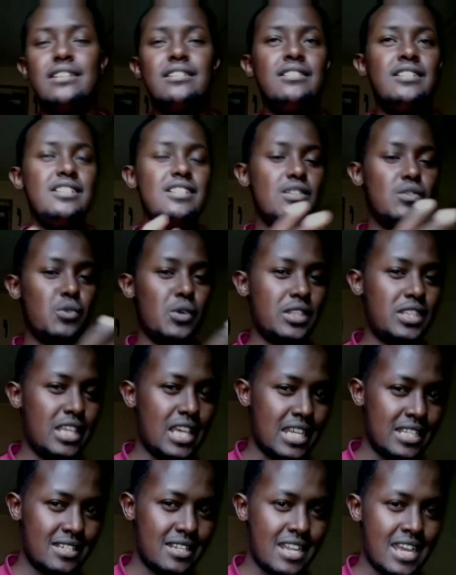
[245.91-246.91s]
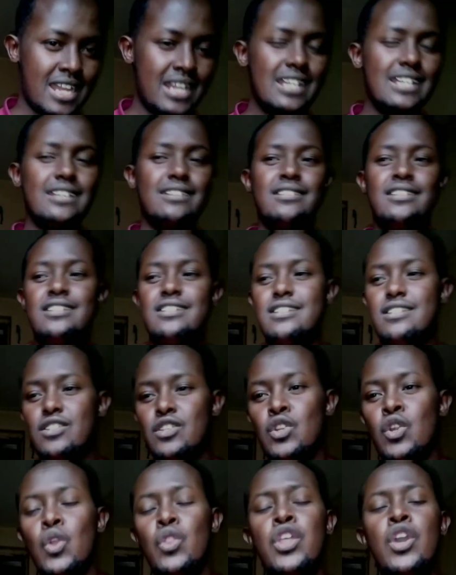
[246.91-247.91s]
this is what he has done, this is,
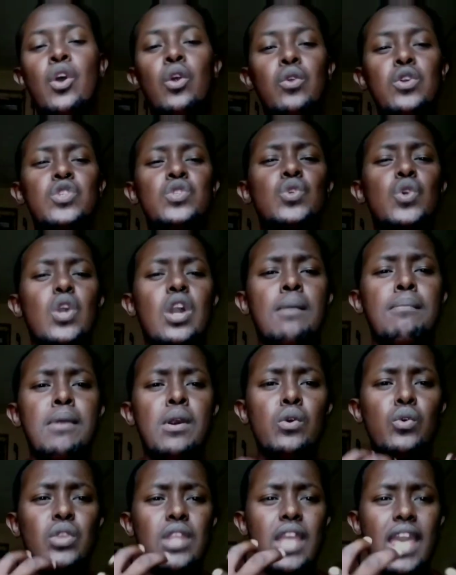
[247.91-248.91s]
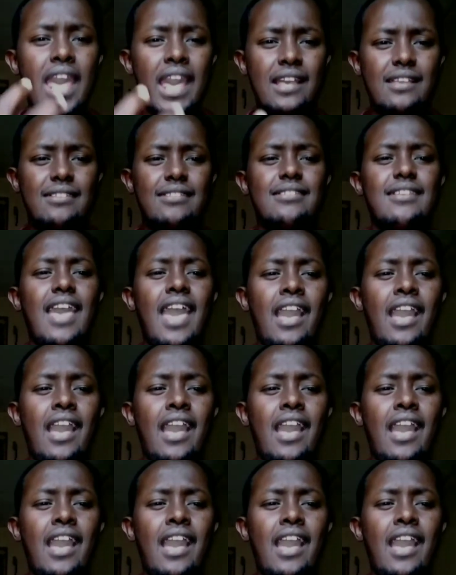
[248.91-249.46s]
you know, they always talk about ex,